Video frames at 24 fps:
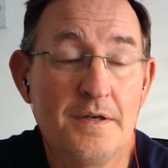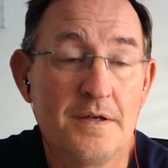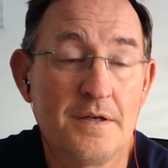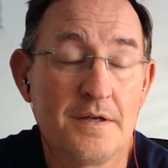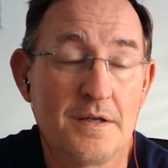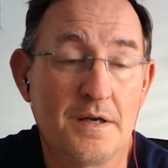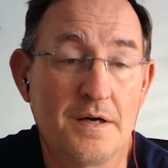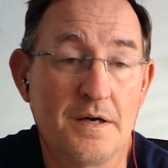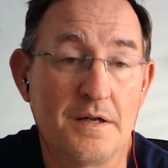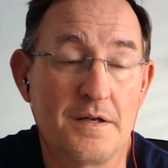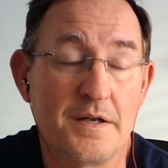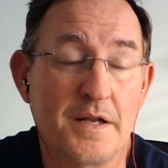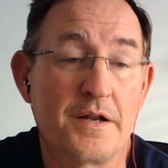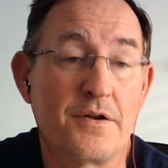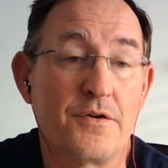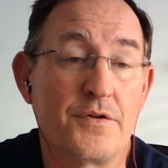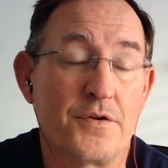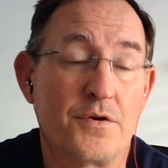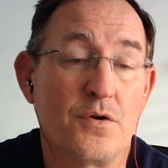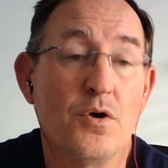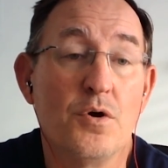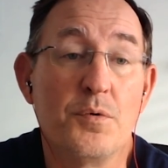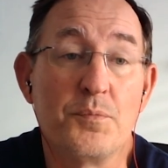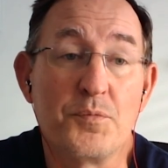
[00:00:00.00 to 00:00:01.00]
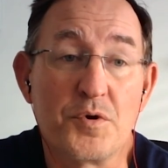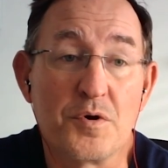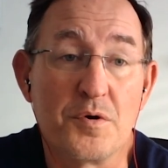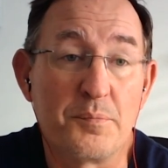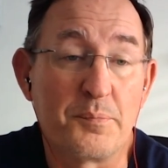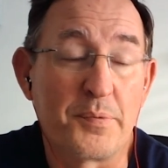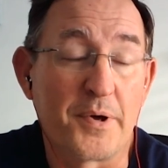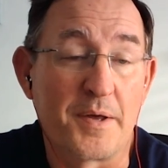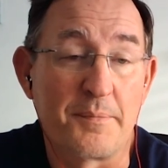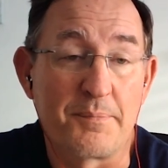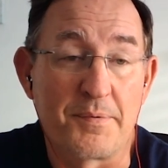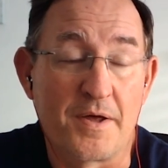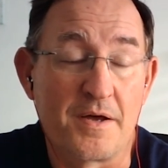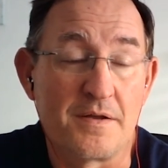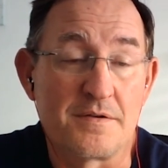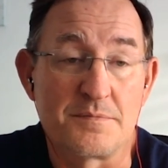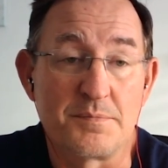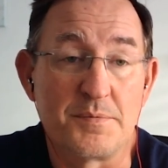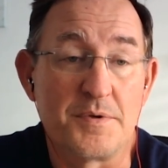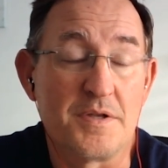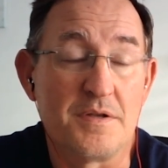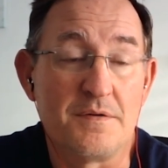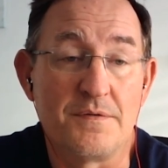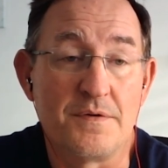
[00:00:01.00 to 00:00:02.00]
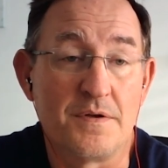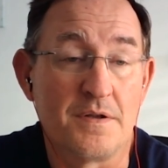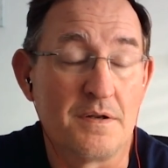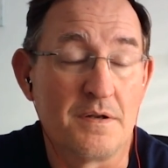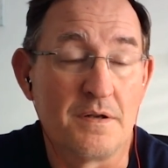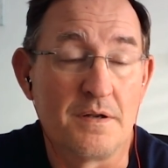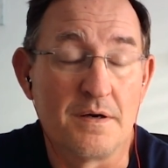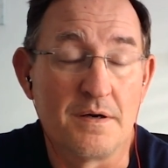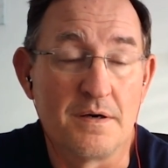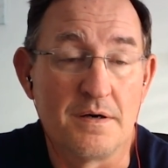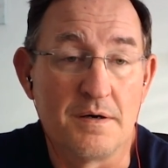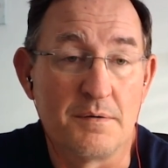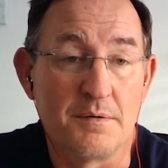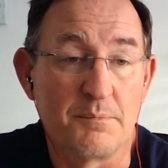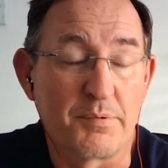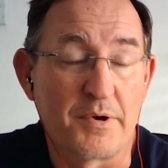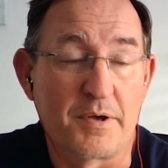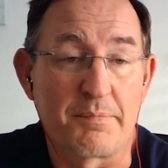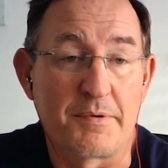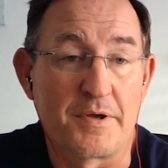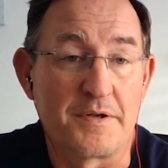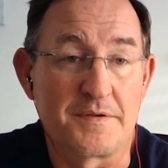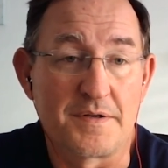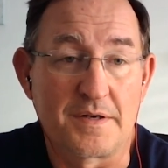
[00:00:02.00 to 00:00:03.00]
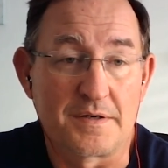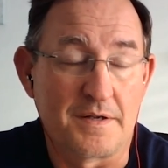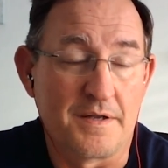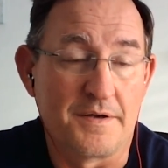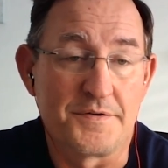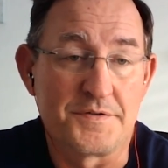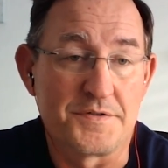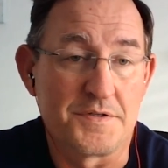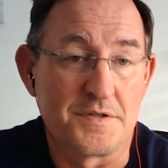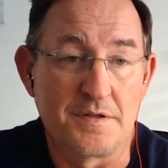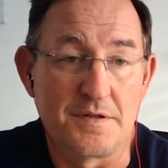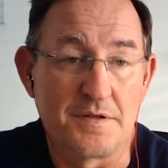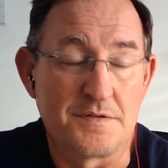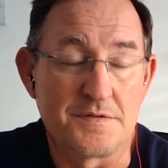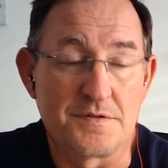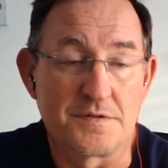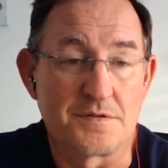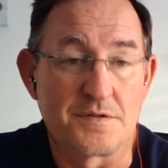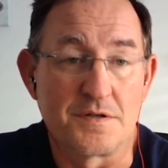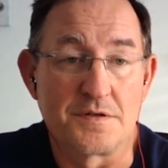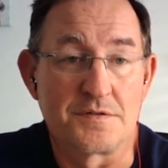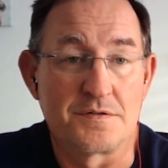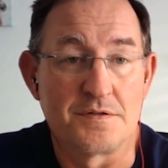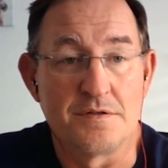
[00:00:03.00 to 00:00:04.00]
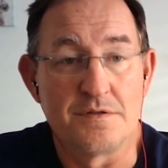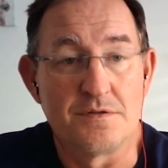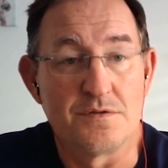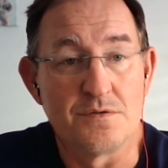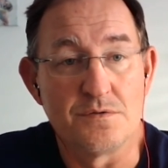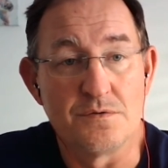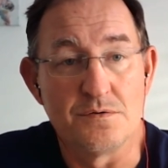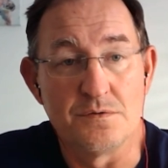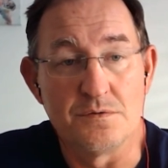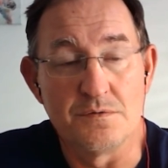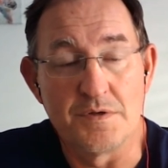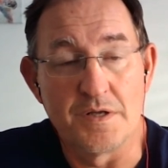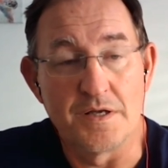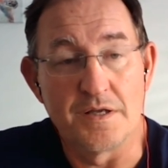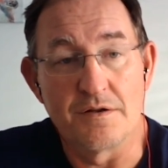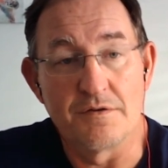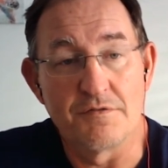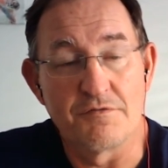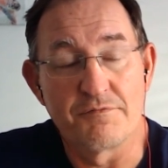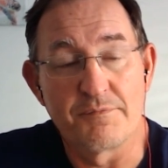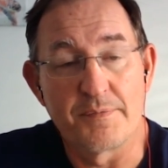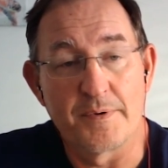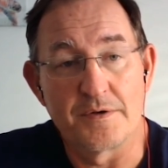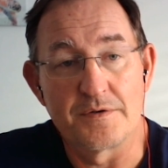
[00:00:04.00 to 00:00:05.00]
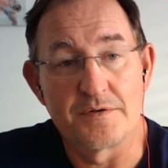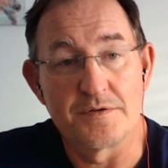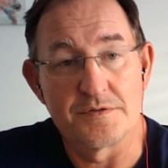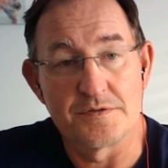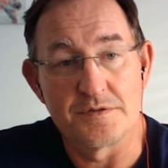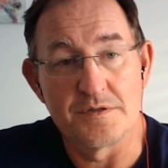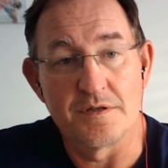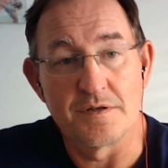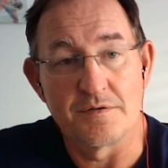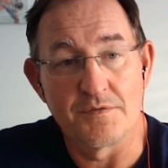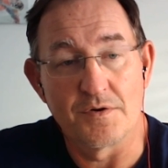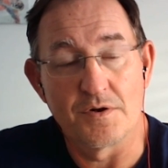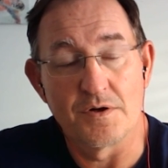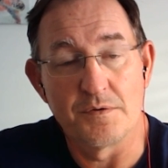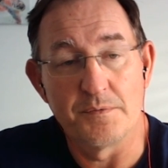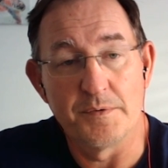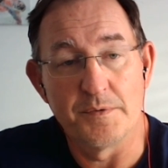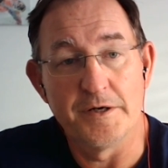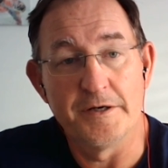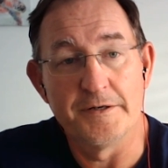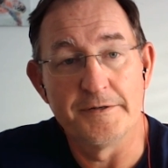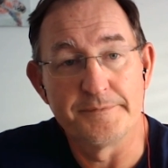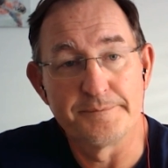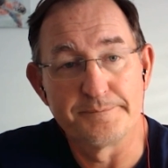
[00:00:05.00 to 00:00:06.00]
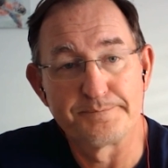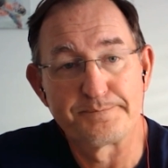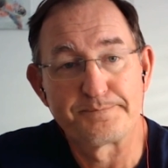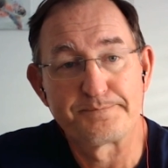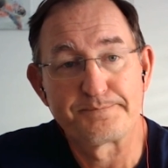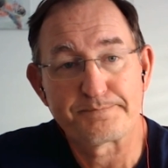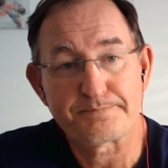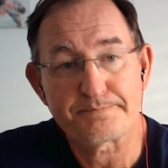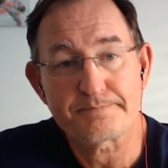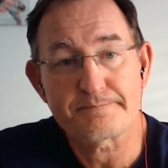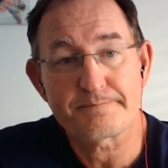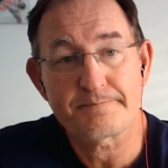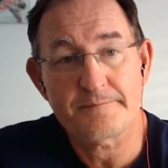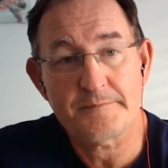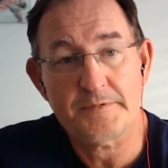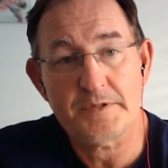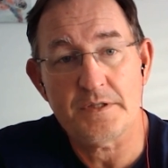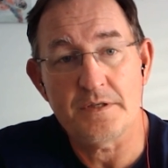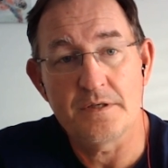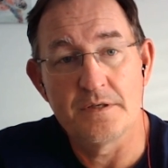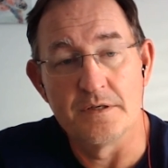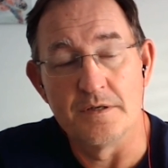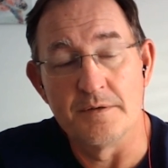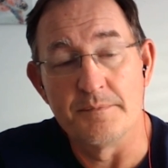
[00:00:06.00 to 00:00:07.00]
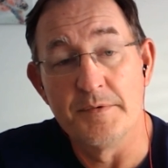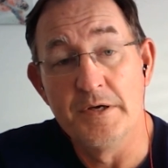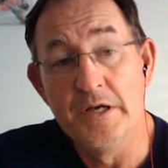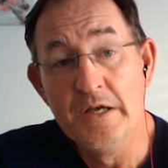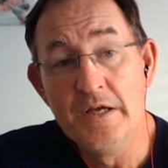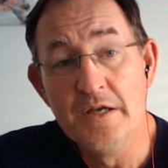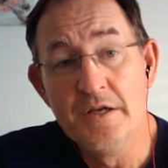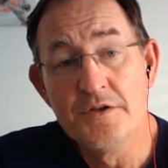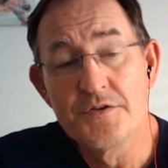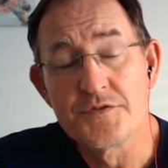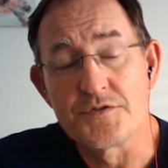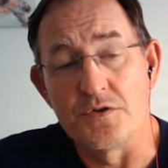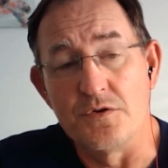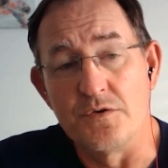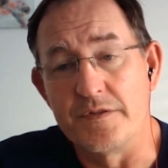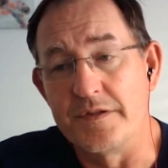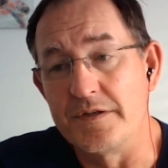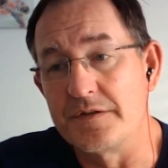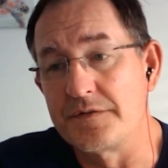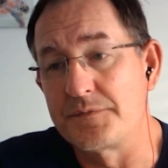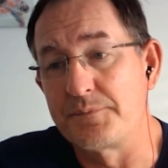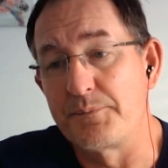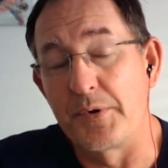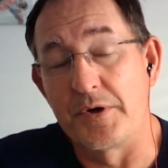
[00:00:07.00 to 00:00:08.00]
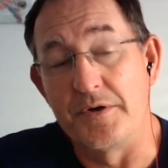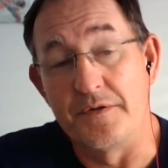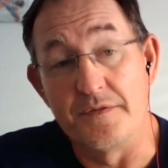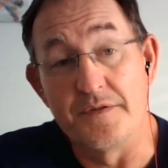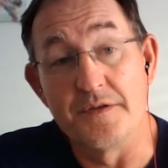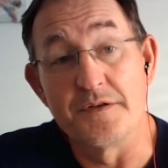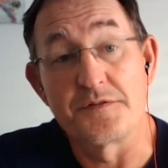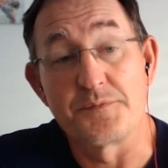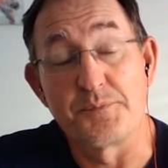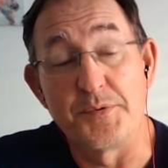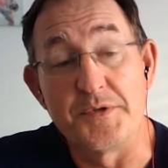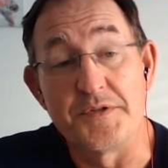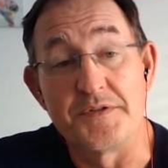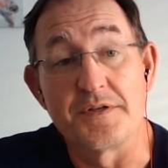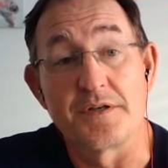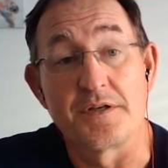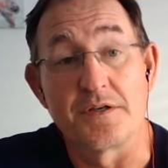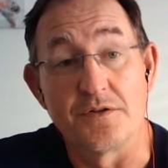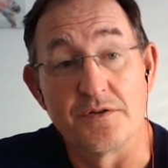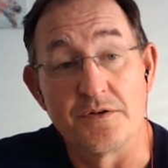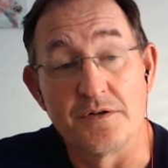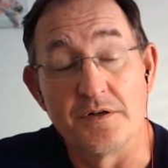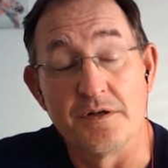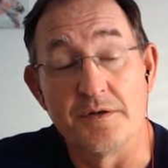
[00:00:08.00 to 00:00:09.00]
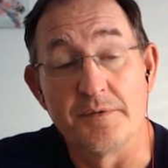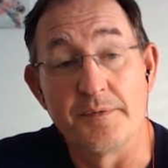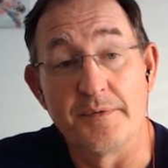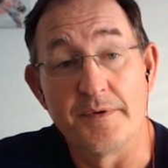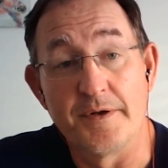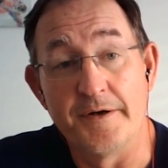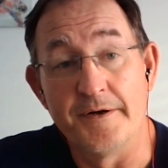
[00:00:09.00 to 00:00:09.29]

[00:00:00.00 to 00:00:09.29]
not only homegrown pipelines, but even pipeline technology that just doesn't do native partitioning very well. So this particular